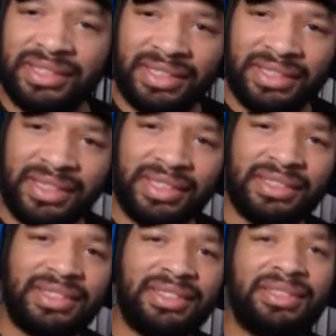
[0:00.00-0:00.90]
They're
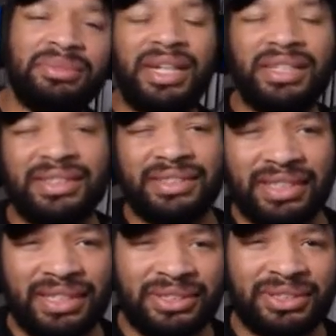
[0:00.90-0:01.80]
consistent with like the
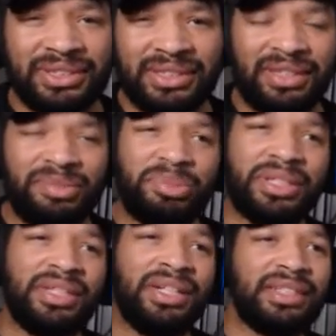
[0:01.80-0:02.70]
sales and stuff, but they're
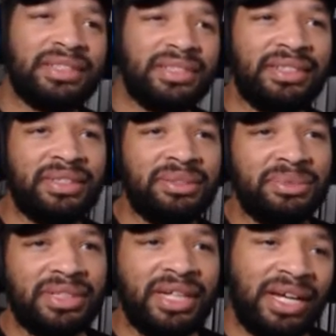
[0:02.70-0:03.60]
not consistent with,
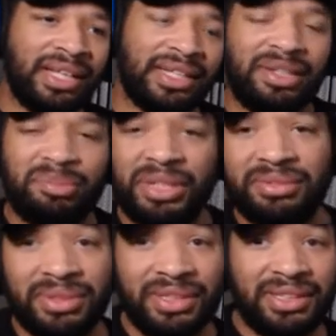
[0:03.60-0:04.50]
like, they'll make a really
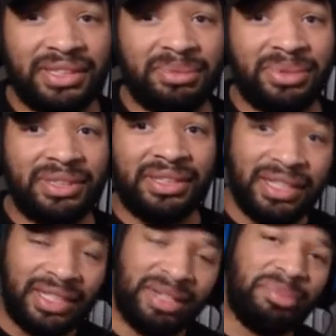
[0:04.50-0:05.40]
good one, then they
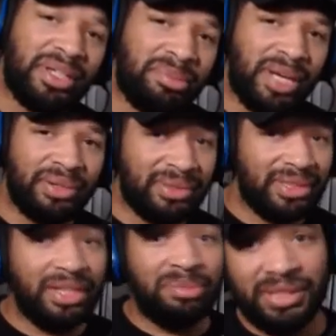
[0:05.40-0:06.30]
make a bad one, then they
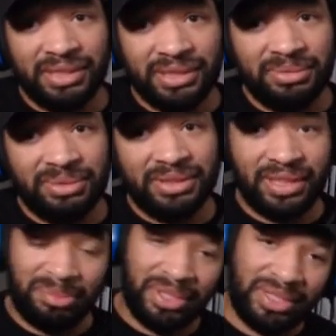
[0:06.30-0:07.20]
make a good one, then they
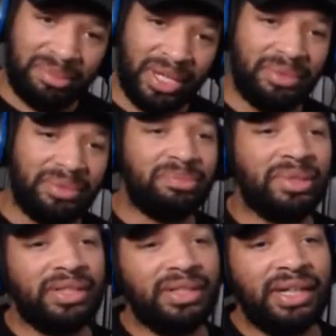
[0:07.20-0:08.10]
make a bad one. But
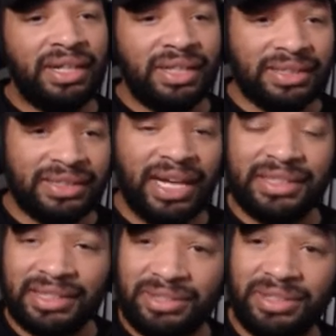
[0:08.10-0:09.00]
Assassin's
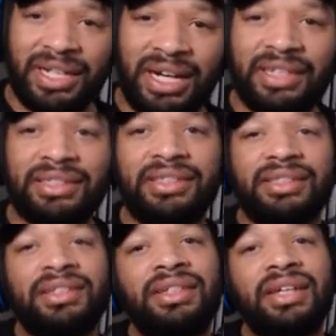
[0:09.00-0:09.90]
Creed Odyssey
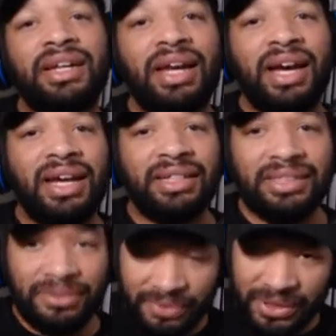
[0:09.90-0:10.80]
has
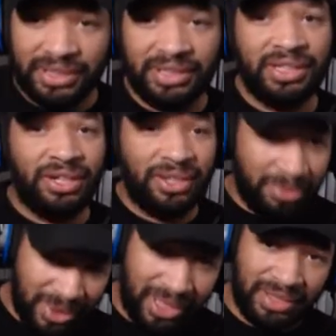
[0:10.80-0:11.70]
officially went
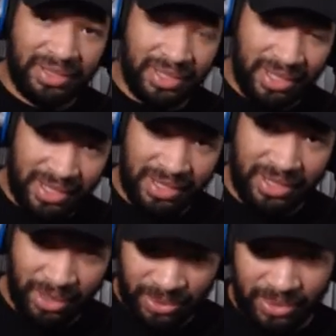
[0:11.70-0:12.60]
gold.